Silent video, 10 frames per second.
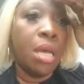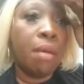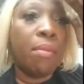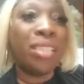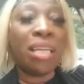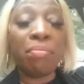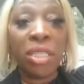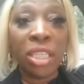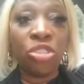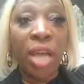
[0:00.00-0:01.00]
me
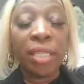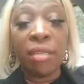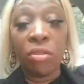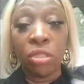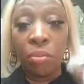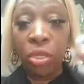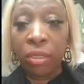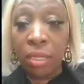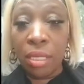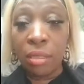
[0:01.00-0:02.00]
just try telling some little
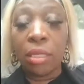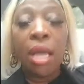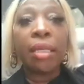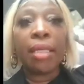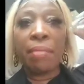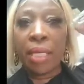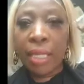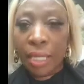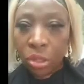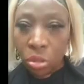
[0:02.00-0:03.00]
things, then I
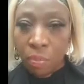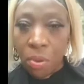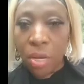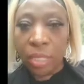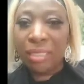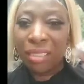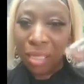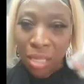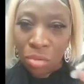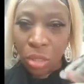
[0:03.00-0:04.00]
get to the point, the
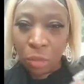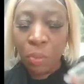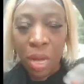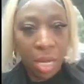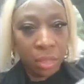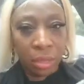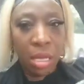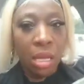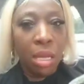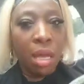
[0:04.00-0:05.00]
serious part
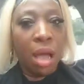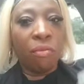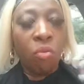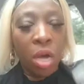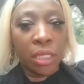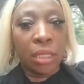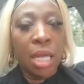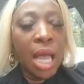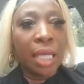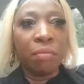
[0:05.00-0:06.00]
of what
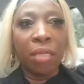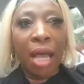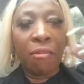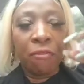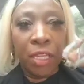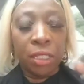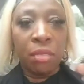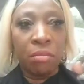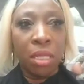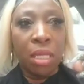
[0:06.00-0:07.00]
has been
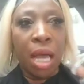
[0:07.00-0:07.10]
affecting me.